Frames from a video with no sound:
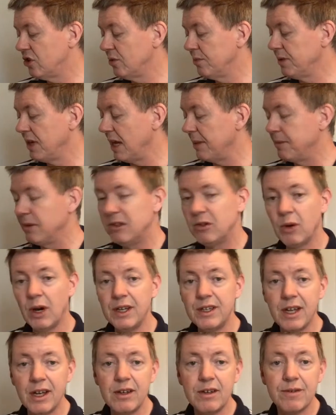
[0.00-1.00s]
be able to
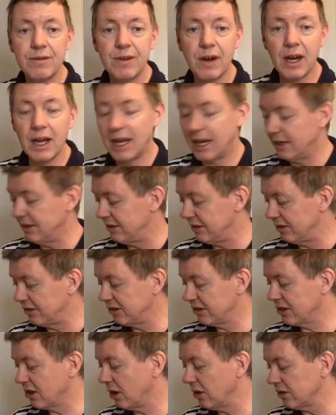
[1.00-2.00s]
identify and
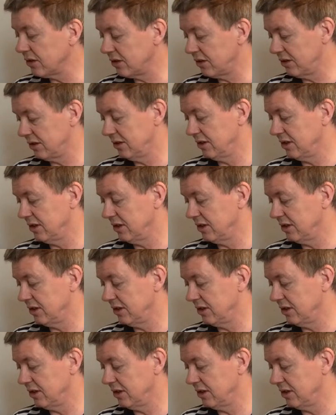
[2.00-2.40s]
discuss